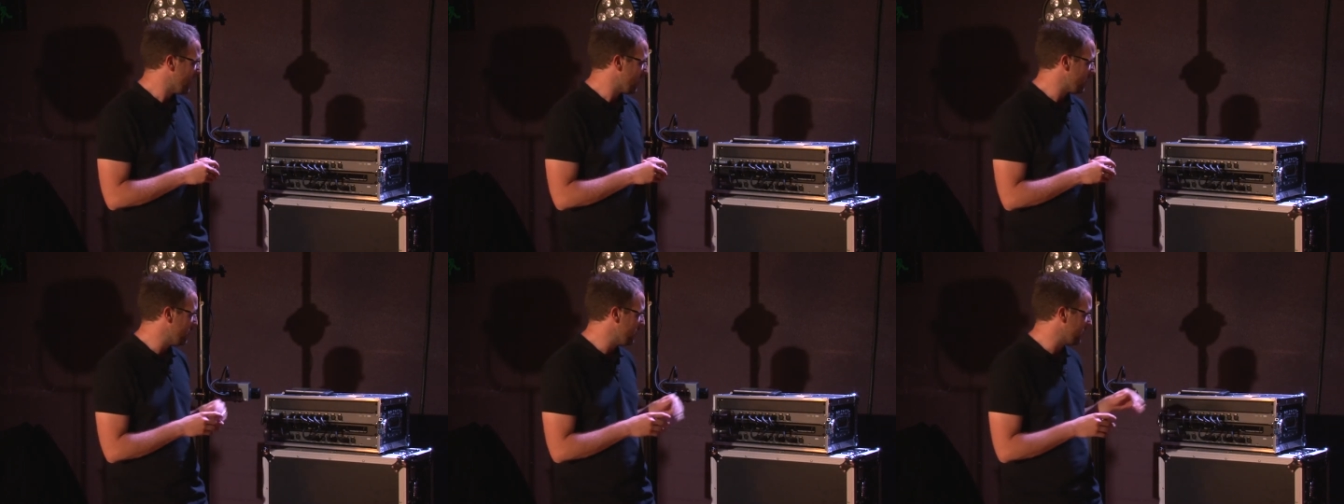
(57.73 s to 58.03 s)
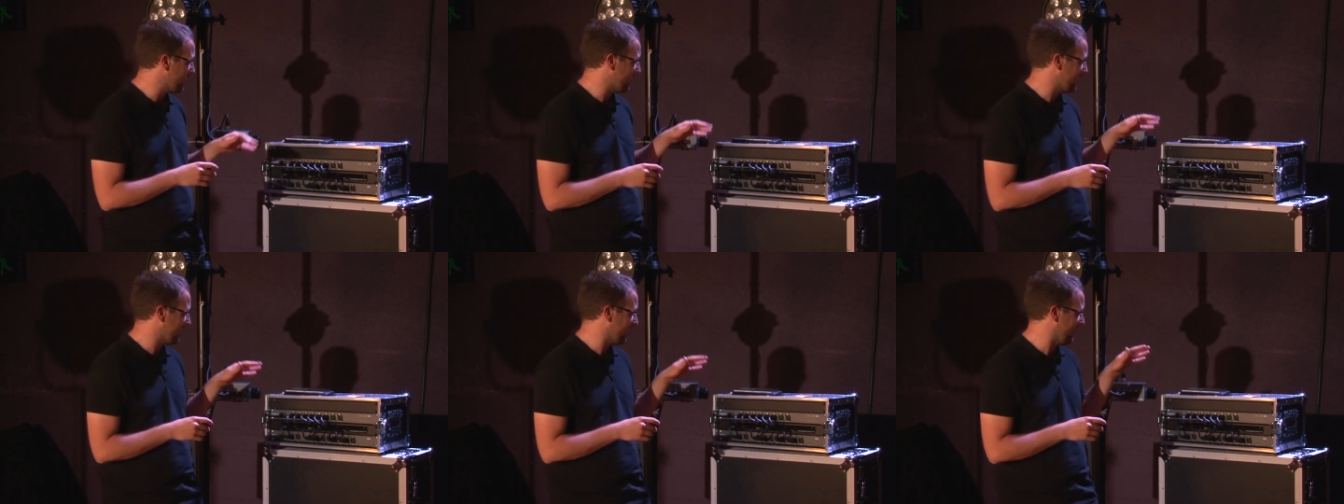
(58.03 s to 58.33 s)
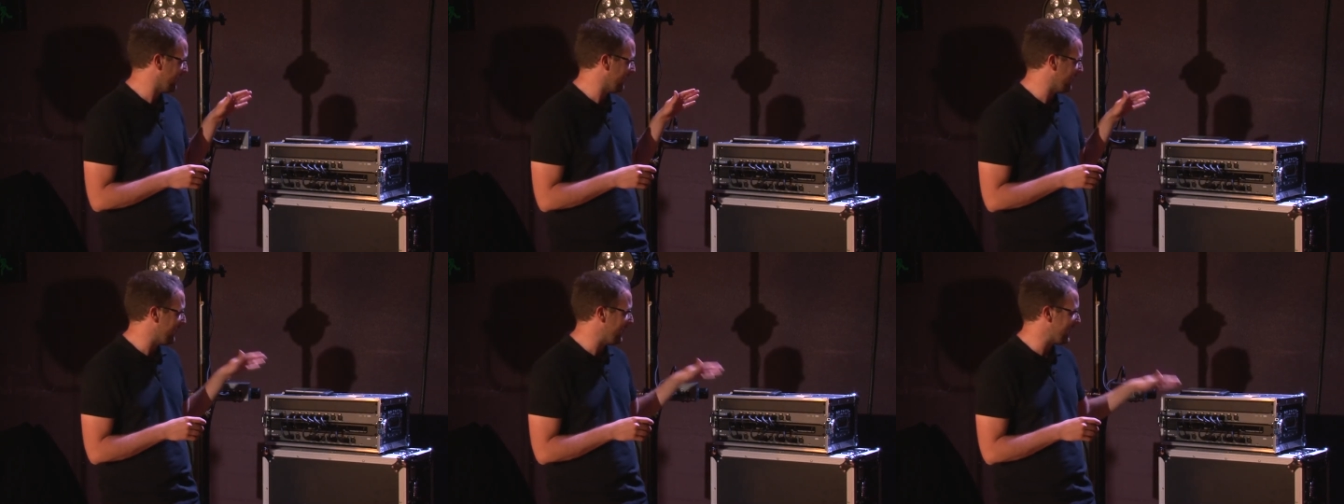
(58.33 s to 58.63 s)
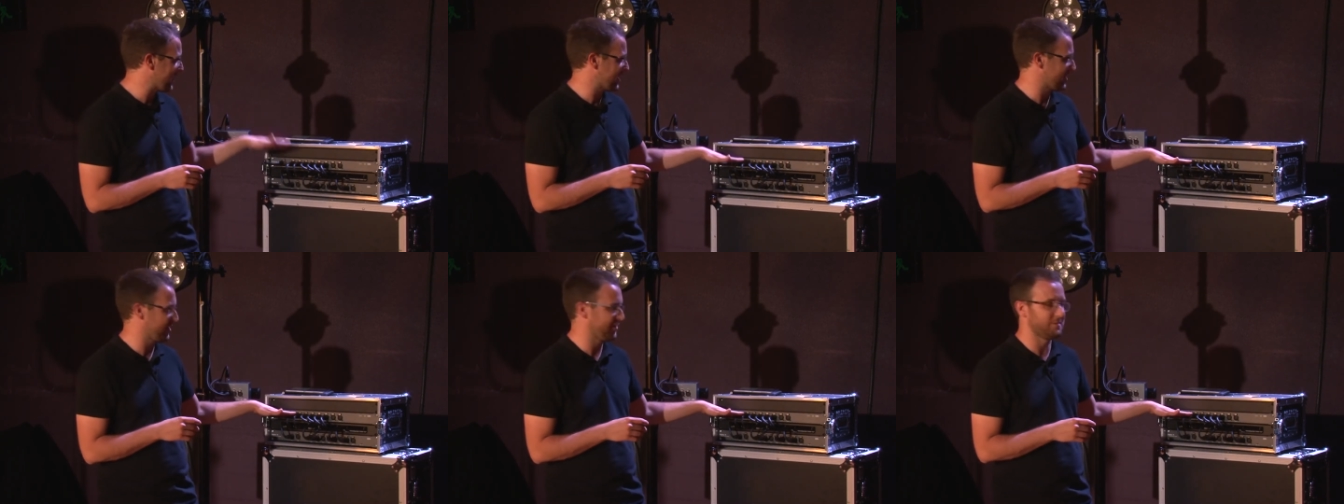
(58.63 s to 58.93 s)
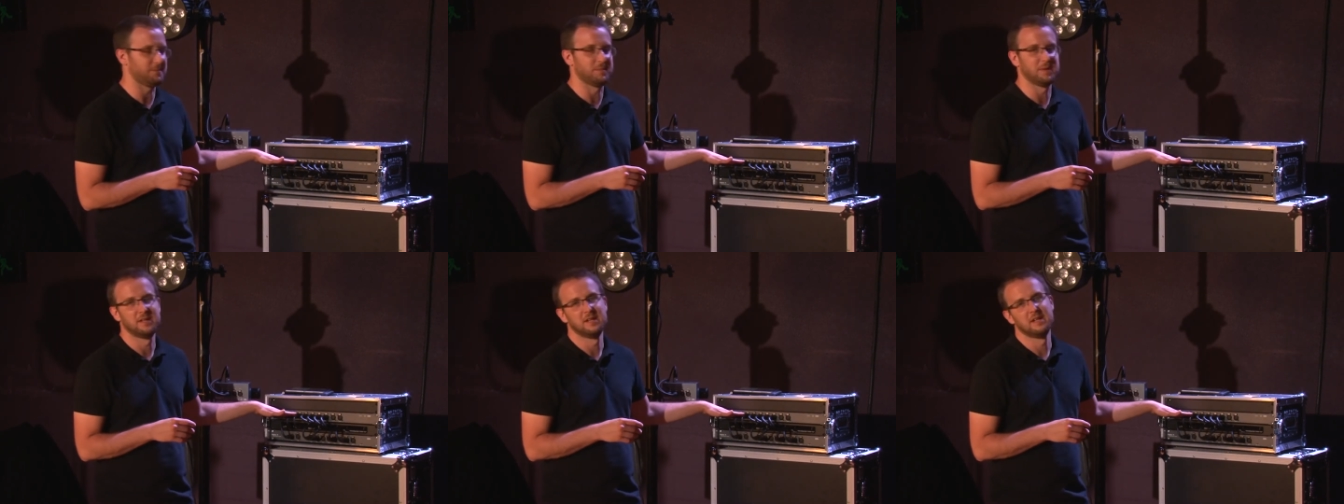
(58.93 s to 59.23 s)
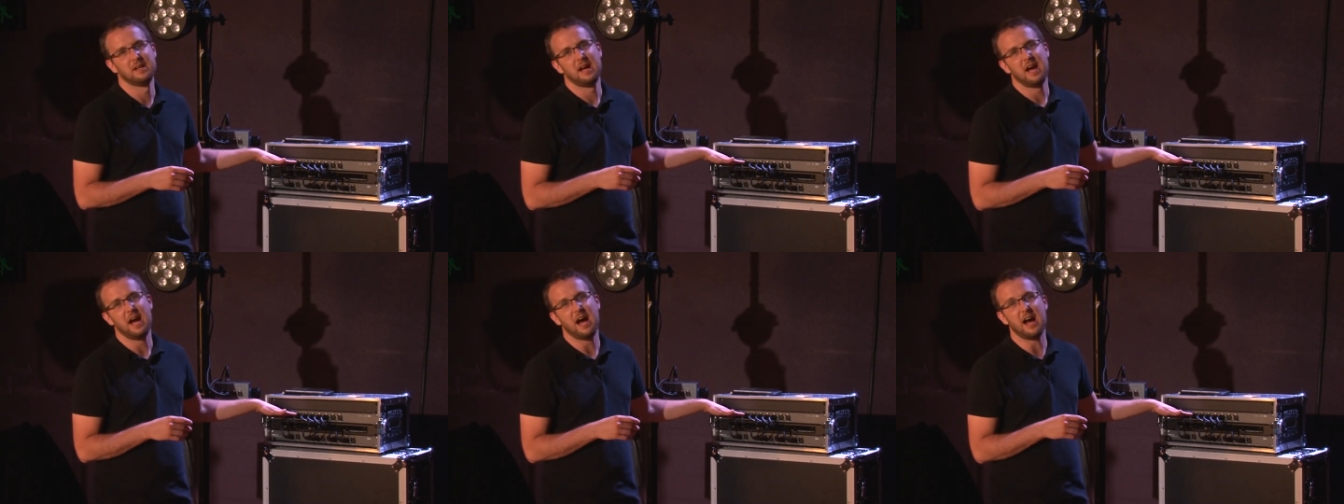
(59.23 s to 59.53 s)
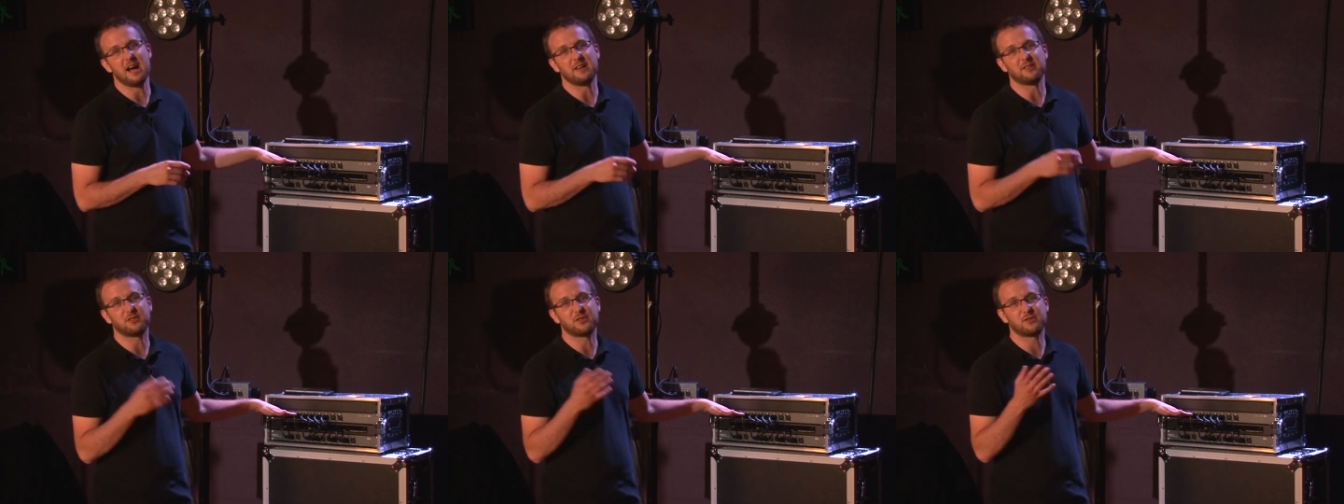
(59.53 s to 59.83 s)
you can configure them
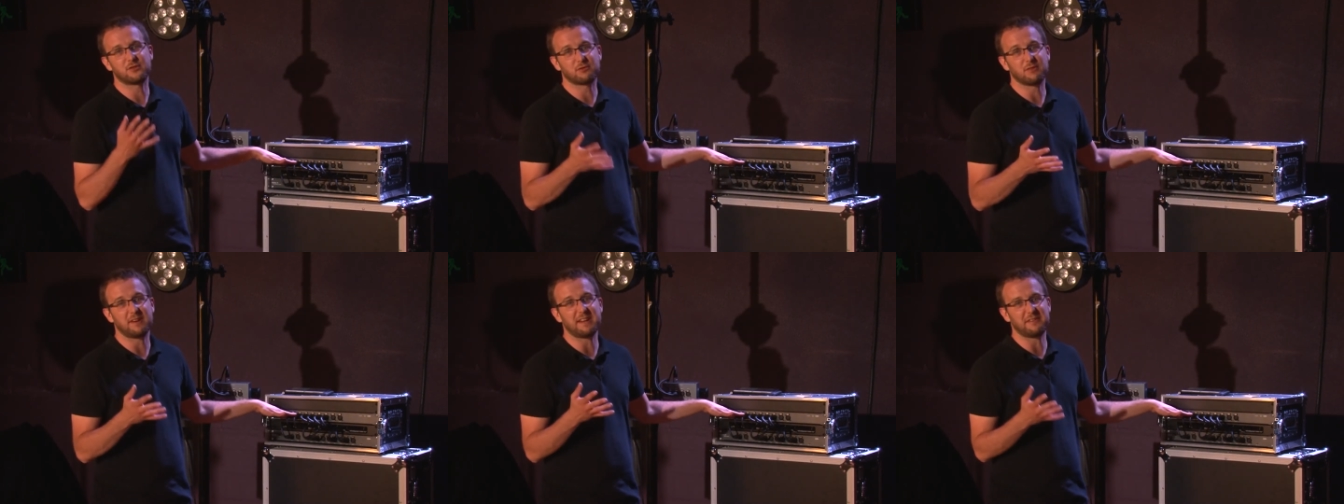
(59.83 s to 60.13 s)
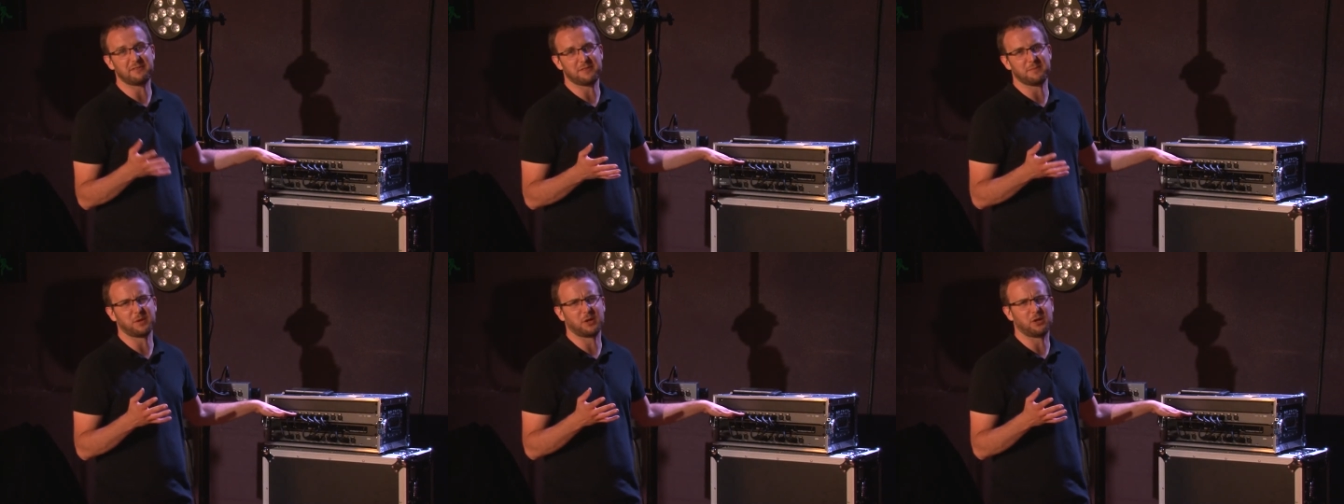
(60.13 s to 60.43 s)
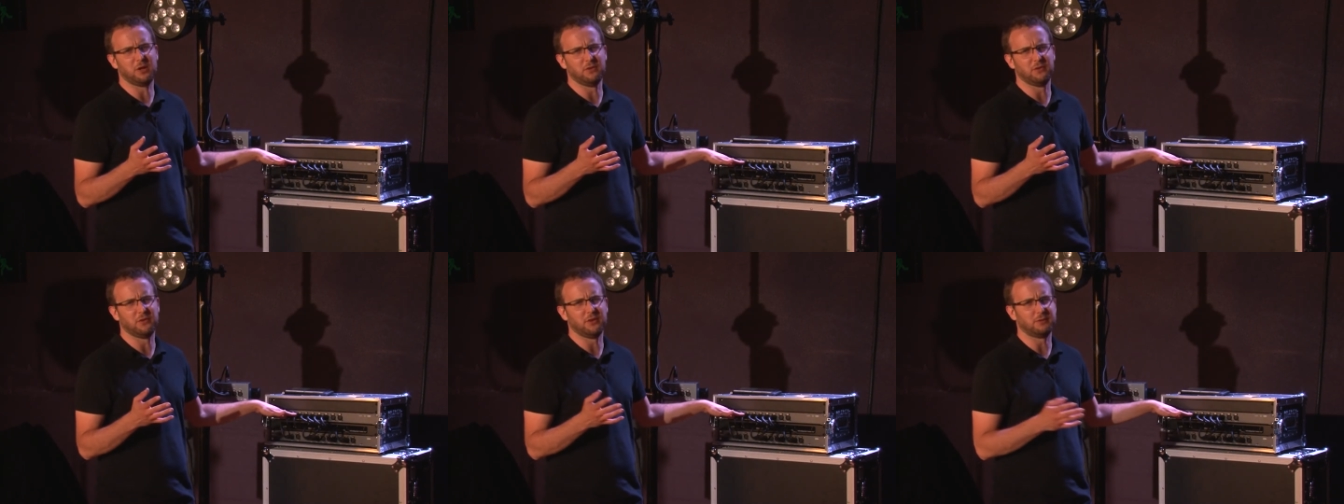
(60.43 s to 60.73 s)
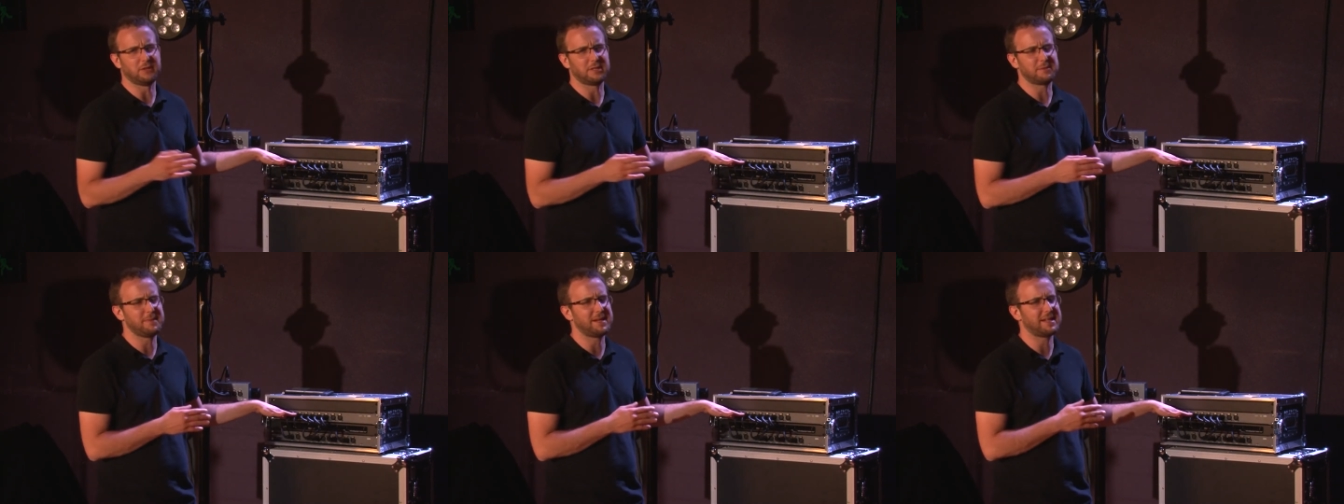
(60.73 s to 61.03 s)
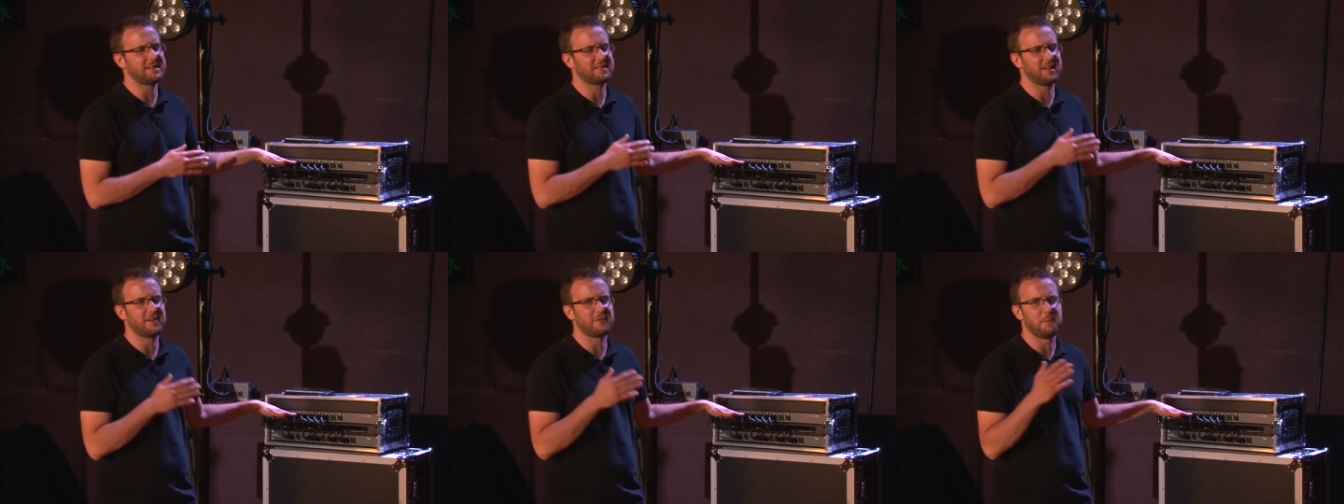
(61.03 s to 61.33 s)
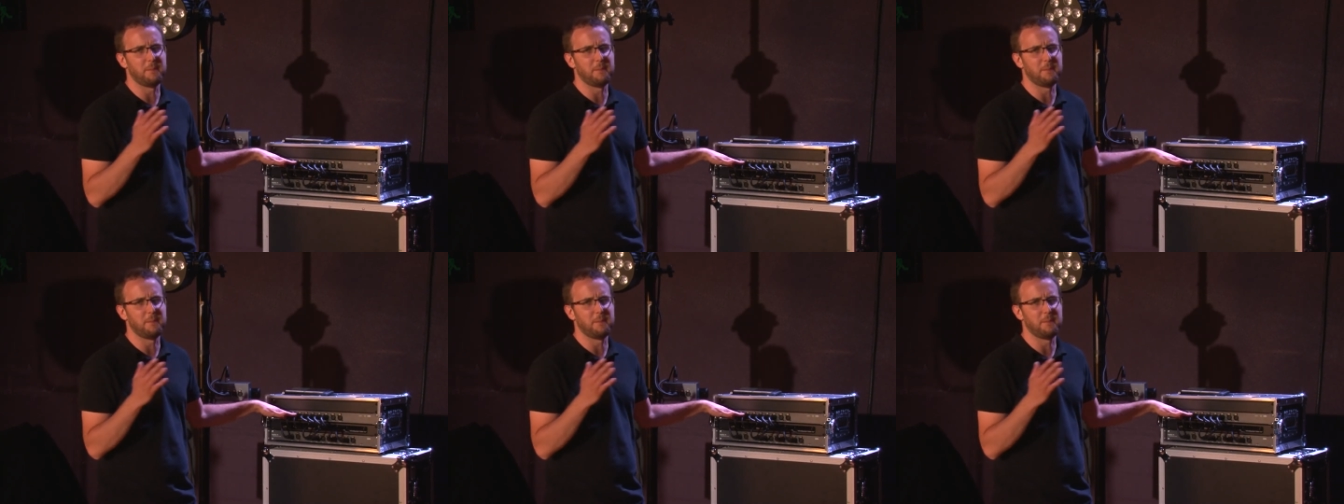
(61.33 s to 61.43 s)
straight from the console, which makes life